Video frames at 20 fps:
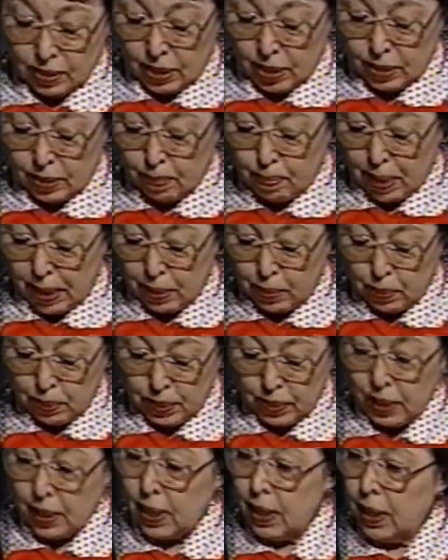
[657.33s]
like a bad
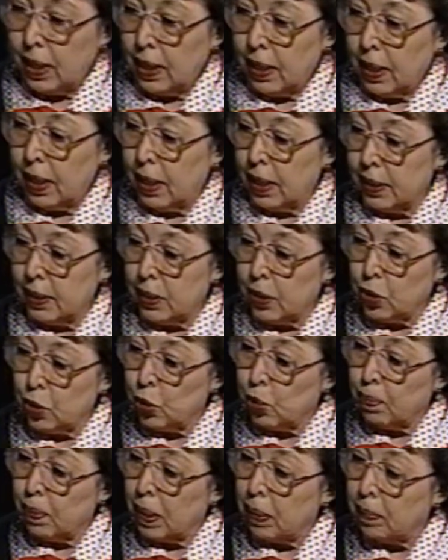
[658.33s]
one. Uh, didn't
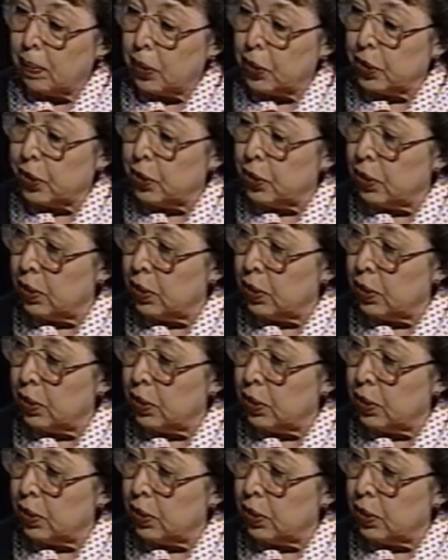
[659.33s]
you publish a